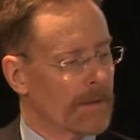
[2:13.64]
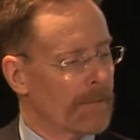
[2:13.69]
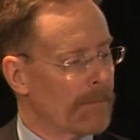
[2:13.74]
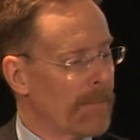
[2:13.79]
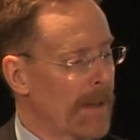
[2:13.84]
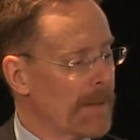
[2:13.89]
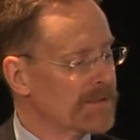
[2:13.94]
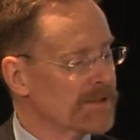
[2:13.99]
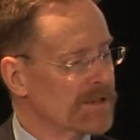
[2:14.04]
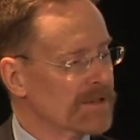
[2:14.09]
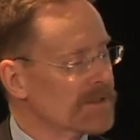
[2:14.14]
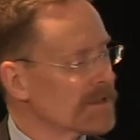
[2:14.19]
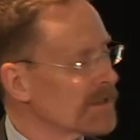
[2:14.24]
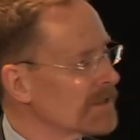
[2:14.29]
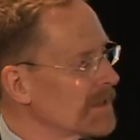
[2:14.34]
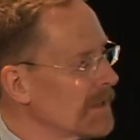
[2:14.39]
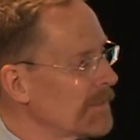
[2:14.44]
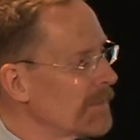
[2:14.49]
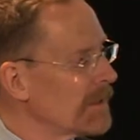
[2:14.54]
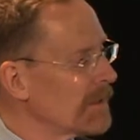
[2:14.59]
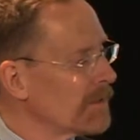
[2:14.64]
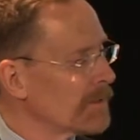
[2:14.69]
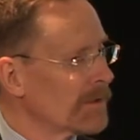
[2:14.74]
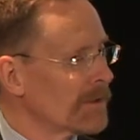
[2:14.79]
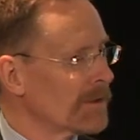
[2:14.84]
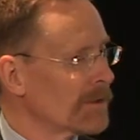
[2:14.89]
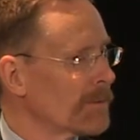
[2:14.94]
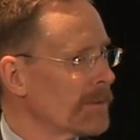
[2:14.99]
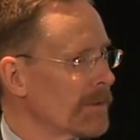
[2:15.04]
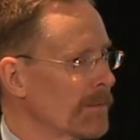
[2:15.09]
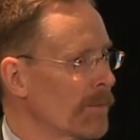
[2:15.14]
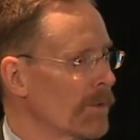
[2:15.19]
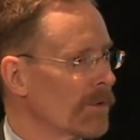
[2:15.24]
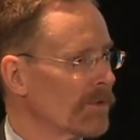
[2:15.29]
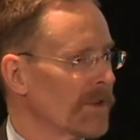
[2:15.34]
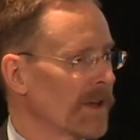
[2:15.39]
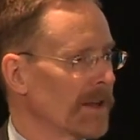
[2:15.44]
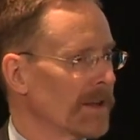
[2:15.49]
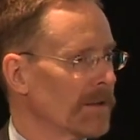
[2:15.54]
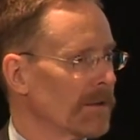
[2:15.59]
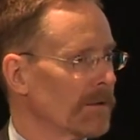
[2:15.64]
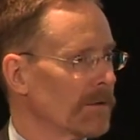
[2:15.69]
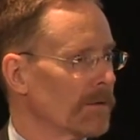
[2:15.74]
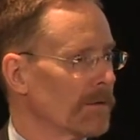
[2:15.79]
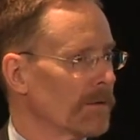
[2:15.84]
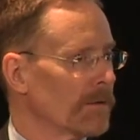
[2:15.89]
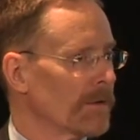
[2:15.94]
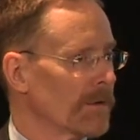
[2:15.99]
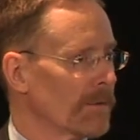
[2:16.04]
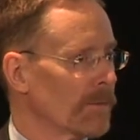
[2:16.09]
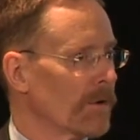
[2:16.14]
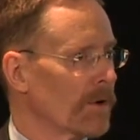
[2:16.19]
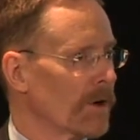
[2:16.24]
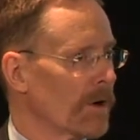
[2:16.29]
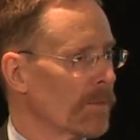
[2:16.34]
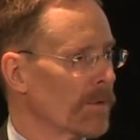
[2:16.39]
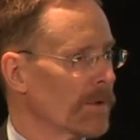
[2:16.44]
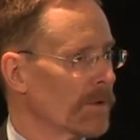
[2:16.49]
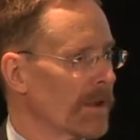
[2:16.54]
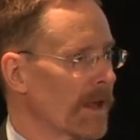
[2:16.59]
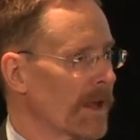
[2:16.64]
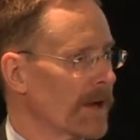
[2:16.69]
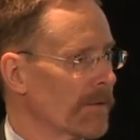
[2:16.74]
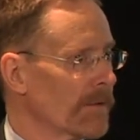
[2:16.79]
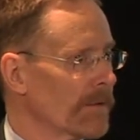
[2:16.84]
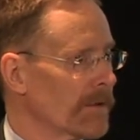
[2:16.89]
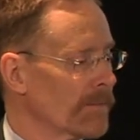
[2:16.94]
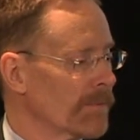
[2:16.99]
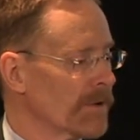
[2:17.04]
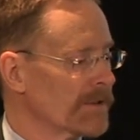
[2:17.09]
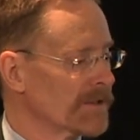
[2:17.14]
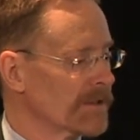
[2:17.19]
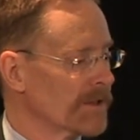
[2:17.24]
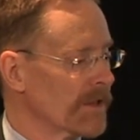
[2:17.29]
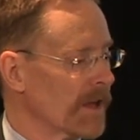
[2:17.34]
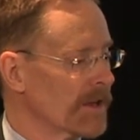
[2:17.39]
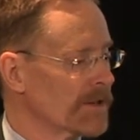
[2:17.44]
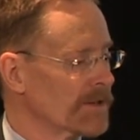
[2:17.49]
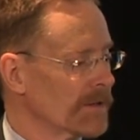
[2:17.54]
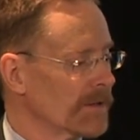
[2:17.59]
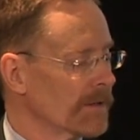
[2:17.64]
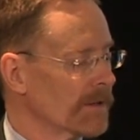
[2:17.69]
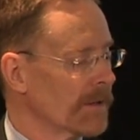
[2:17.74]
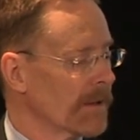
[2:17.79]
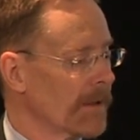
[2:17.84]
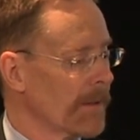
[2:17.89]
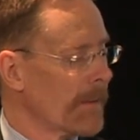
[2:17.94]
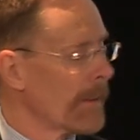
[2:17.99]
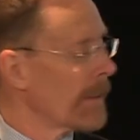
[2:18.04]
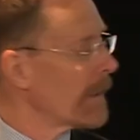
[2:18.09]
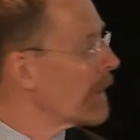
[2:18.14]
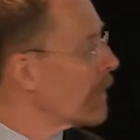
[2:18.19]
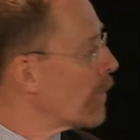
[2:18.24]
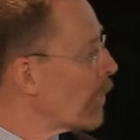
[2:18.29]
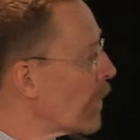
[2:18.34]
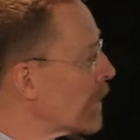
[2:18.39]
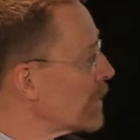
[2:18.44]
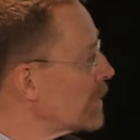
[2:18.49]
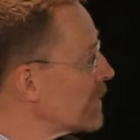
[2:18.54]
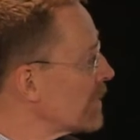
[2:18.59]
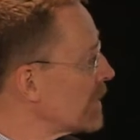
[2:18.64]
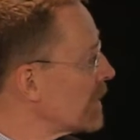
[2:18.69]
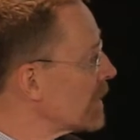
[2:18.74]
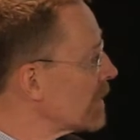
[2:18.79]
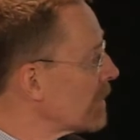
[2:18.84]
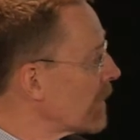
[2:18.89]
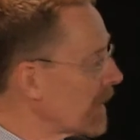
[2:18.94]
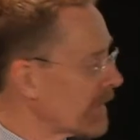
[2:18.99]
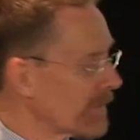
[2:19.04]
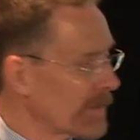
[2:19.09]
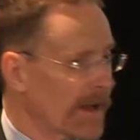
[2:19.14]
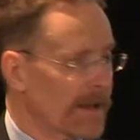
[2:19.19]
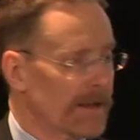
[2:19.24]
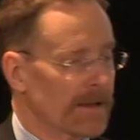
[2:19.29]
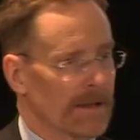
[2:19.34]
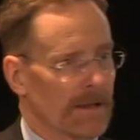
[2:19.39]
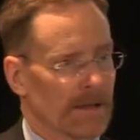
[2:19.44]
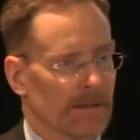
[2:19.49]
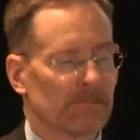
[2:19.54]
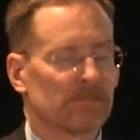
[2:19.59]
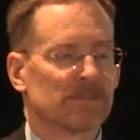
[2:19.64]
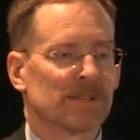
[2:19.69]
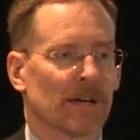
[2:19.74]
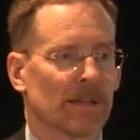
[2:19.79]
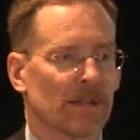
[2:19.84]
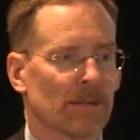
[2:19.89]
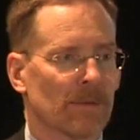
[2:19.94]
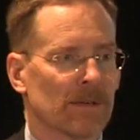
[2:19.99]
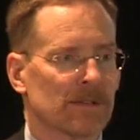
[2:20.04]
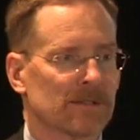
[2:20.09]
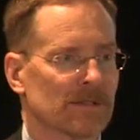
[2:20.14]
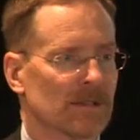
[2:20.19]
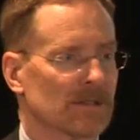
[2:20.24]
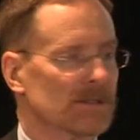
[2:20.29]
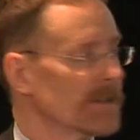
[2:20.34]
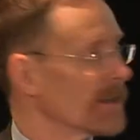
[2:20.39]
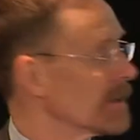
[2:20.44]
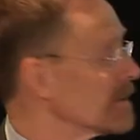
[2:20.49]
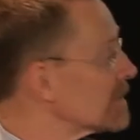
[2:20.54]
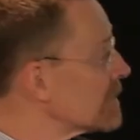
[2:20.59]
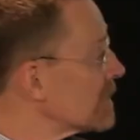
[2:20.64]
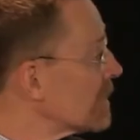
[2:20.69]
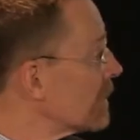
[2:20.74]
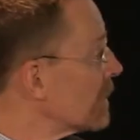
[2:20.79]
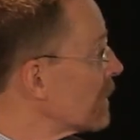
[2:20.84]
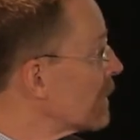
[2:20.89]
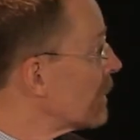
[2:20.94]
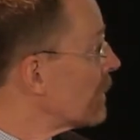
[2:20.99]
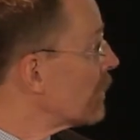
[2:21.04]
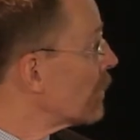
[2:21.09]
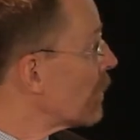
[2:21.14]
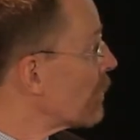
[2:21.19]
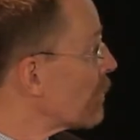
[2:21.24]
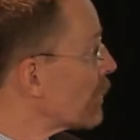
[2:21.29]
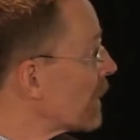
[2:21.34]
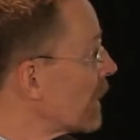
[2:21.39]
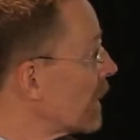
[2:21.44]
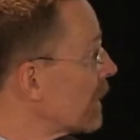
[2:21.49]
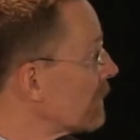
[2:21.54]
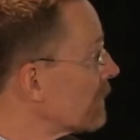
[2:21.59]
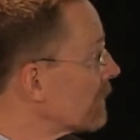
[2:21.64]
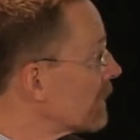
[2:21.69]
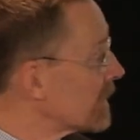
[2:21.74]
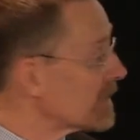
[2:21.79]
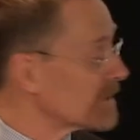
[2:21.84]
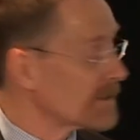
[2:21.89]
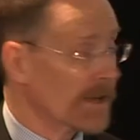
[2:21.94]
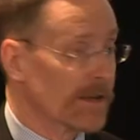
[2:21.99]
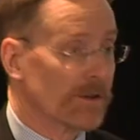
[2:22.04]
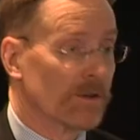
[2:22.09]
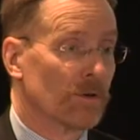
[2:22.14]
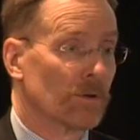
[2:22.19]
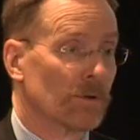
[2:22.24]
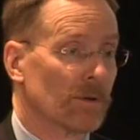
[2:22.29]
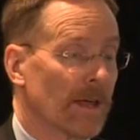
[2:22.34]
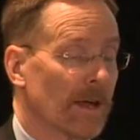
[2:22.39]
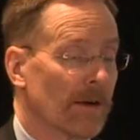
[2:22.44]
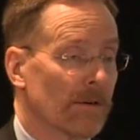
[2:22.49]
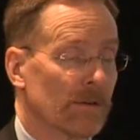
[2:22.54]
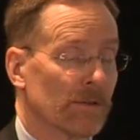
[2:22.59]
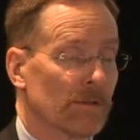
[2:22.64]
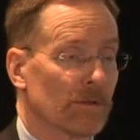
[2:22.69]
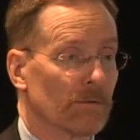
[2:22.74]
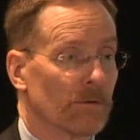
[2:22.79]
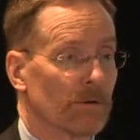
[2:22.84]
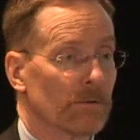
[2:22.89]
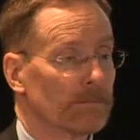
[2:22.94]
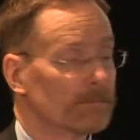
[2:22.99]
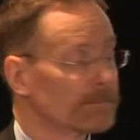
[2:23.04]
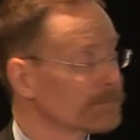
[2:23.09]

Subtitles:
Perhaps just to dip into a little bit more technical than what I will later in the presentation, when you think about that in, say, a domestic sense, you're bringing, let's say, cool air into the room.